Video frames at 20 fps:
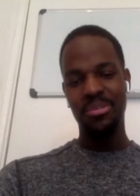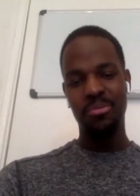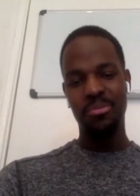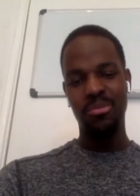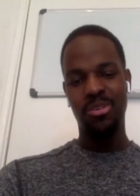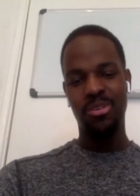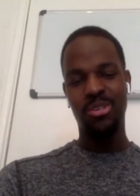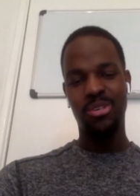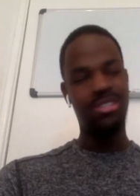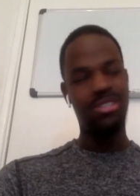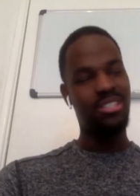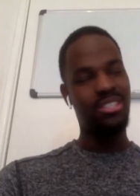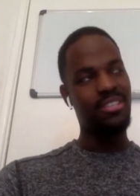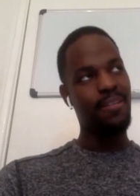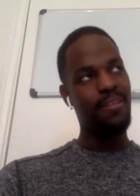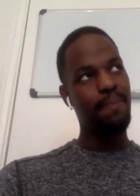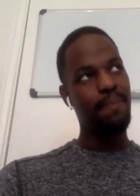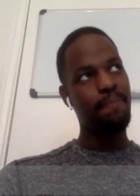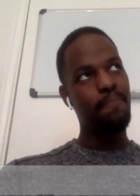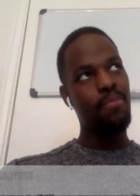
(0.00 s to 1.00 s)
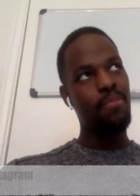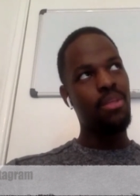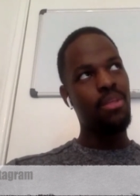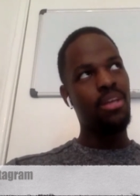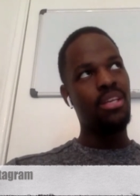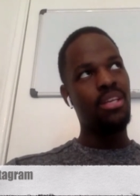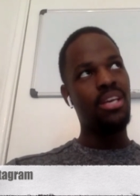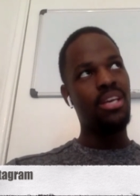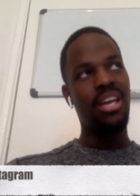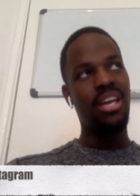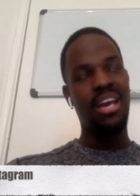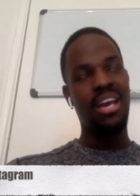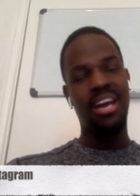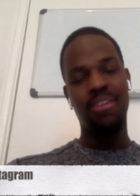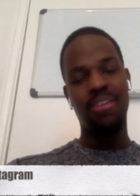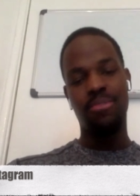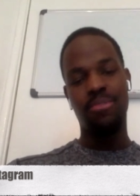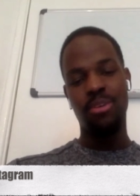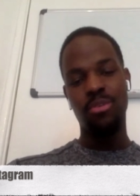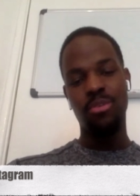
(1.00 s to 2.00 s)
because yeah, they
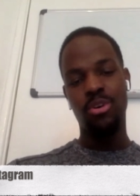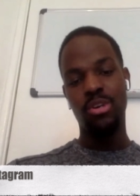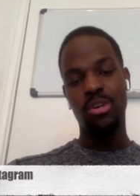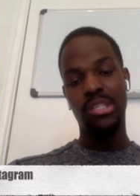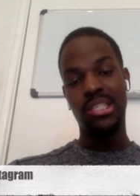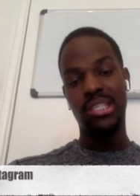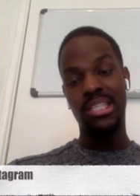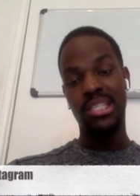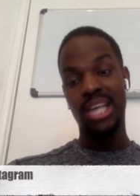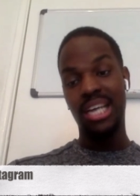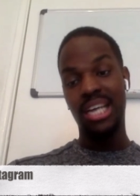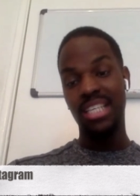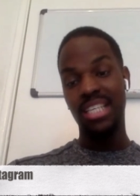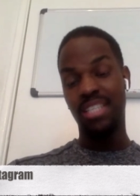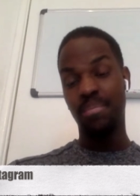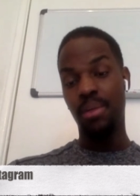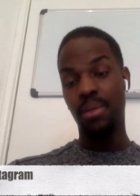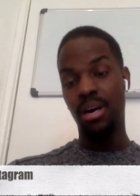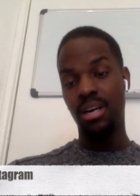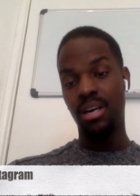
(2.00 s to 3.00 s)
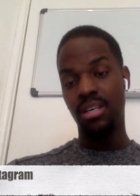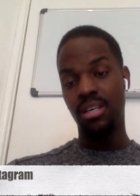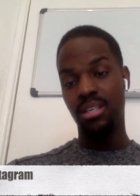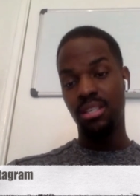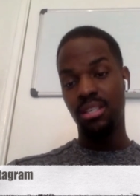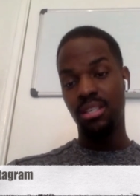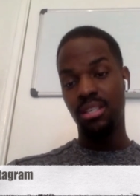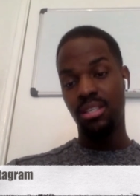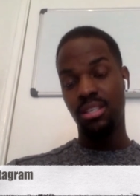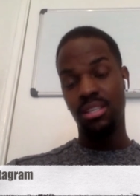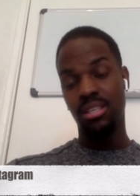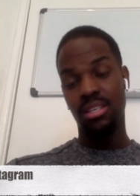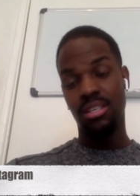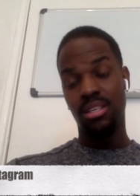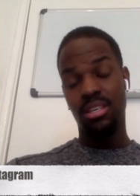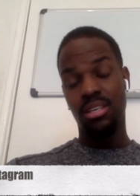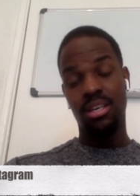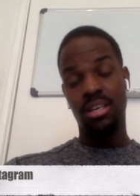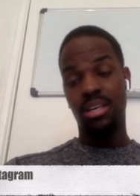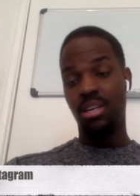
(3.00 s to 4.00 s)
had very good stats, but
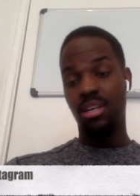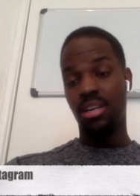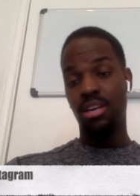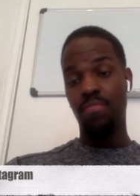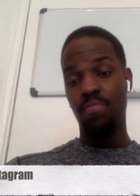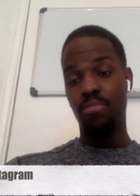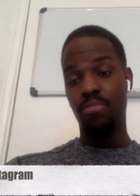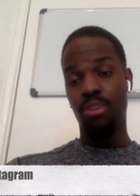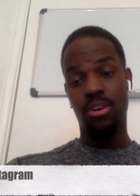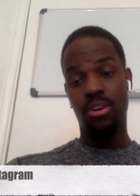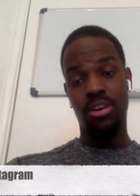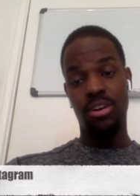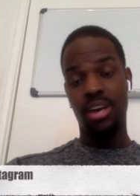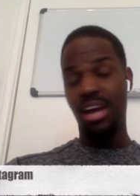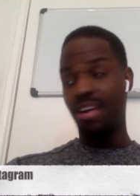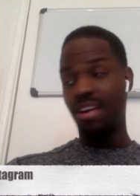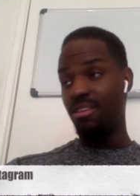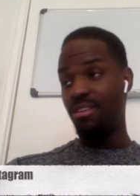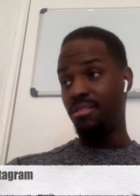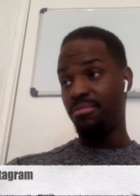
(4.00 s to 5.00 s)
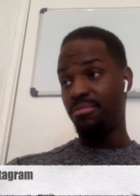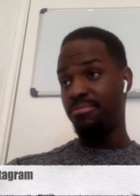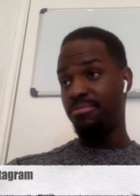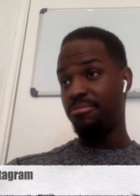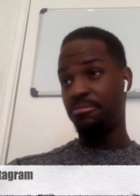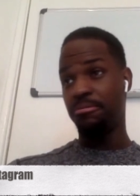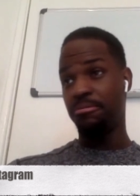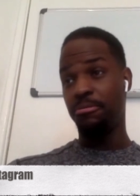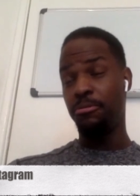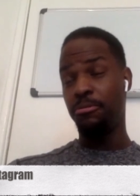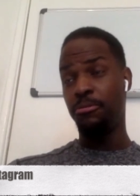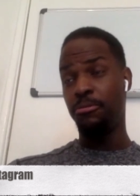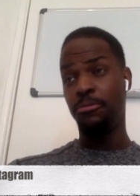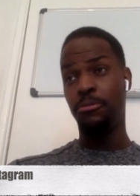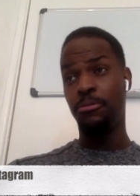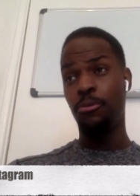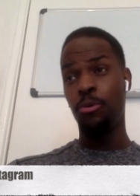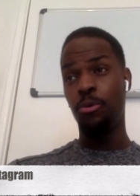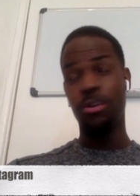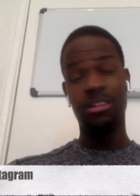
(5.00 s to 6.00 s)
LeBron could have had a
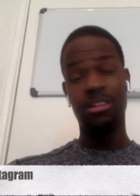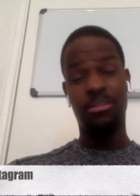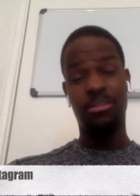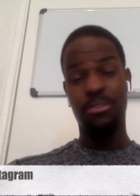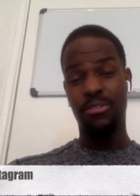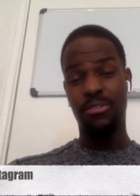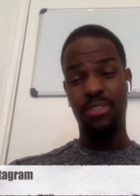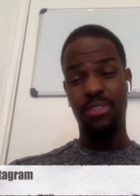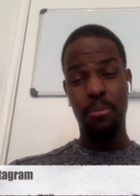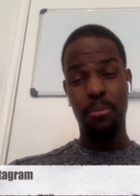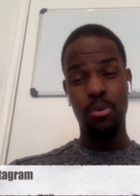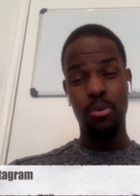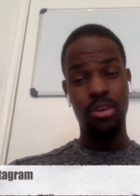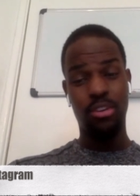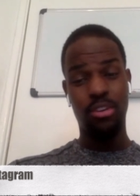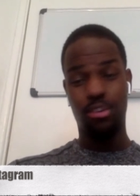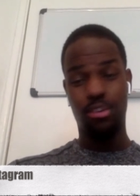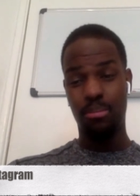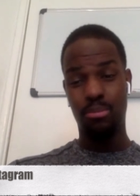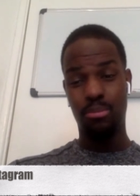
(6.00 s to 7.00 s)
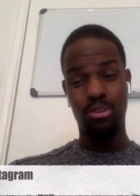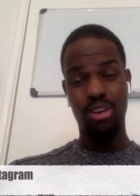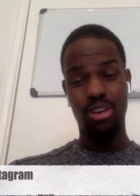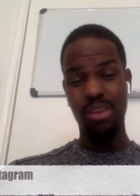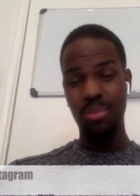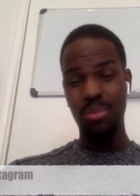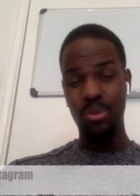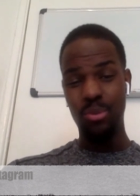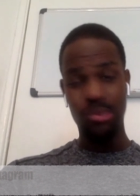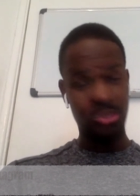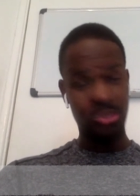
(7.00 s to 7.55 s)
40, 50 point triple double.